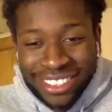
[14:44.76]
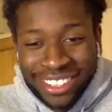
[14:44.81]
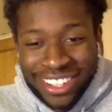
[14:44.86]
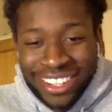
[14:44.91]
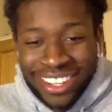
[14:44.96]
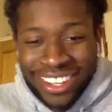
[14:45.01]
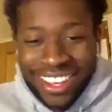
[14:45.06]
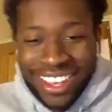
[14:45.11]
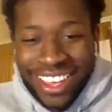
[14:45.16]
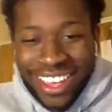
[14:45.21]
the
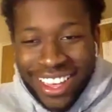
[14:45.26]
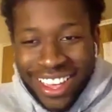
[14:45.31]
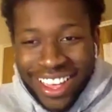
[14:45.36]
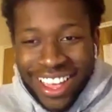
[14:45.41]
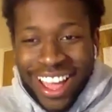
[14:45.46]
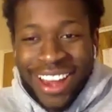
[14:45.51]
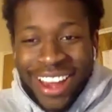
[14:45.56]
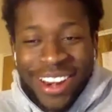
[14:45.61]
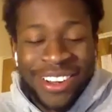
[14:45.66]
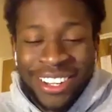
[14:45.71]
thing.
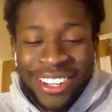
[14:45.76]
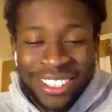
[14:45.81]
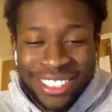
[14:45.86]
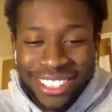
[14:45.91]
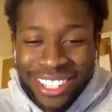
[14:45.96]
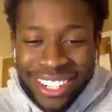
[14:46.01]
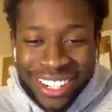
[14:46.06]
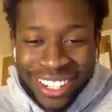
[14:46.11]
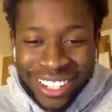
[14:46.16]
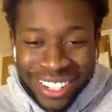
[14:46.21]
I oh, knew I was
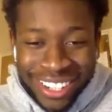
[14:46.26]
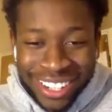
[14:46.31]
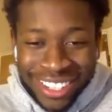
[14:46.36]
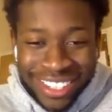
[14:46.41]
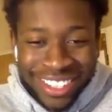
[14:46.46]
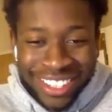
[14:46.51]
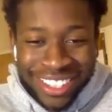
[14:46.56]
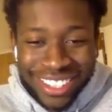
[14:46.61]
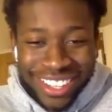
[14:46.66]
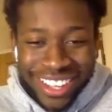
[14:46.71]
oh, struggling.
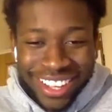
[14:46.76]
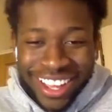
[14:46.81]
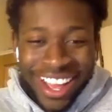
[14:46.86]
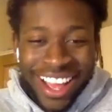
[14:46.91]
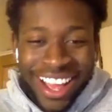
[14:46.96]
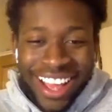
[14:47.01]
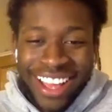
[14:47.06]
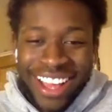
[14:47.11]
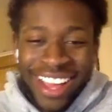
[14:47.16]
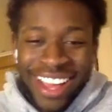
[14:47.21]
Yes. I,
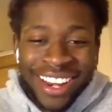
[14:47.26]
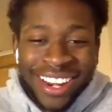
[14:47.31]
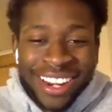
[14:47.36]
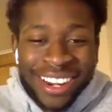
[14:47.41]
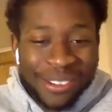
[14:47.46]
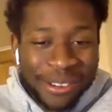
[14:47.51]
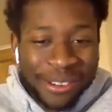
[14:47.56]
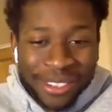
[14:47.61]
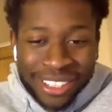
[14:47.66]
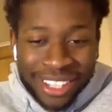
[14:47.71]
I
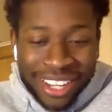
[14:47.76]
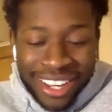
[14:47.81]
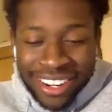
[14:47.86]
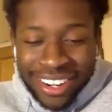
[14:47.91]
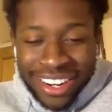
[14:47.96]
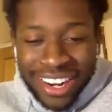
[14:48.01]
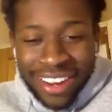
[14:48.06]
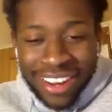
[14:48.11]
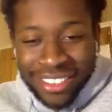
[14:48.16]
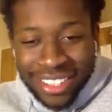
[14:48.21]
didn't know what was
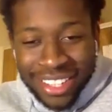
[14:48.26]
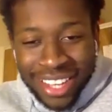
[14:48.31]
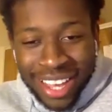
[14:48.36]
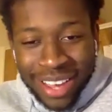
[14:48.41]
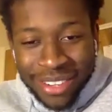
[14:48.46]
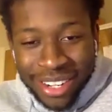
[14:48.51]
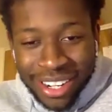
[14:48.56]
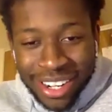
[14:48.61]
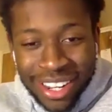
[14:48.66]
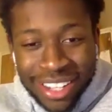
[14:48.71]
going on half
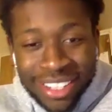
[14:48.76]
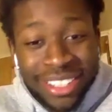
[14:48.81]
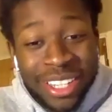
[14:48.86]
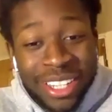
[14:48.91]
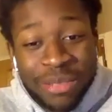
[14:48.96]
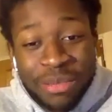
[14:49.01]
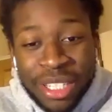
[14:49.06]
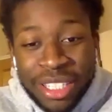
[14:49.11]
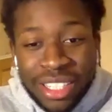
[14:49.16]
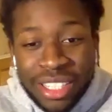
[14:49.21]
the time in the class.
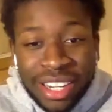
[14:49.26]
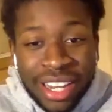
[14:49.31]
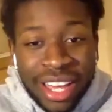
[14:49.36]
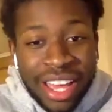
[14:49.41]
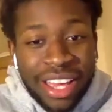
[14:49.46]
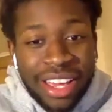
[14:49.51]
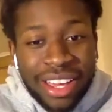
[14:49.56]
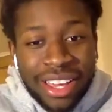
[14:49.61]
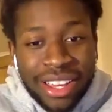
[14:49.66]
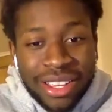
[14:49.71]
Cause I was missing
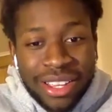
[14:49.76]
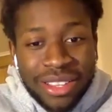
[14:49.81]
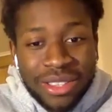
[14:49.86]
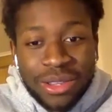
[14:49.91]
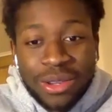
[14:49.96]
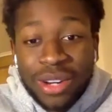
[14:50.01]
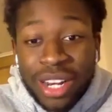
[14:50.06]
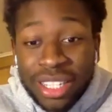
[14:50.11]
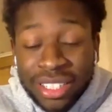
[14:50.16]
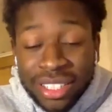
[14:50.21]
like
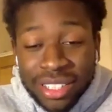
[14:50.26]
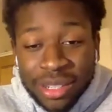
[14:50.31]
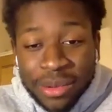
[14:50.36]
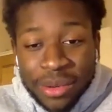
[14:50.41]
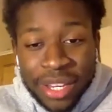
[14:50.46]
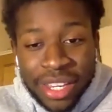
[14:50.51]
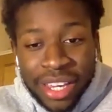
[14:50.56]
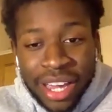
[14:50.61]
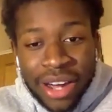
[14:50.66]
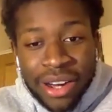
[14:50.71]
two lessons
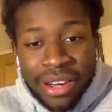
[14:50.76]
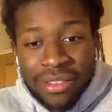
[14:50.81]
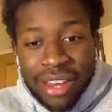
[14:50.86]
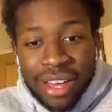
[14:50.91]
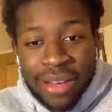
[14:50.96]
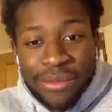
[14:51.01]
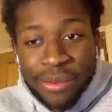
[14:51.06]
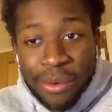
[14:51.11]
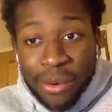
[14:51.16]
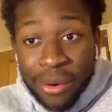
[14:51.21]
a week out
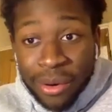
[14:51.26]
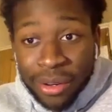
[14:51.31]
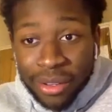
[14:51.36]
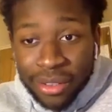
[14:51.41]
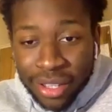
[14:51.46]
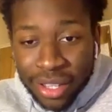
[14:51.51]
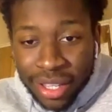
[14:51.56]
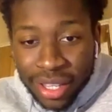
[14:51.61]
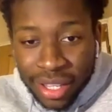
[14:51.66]
of like four.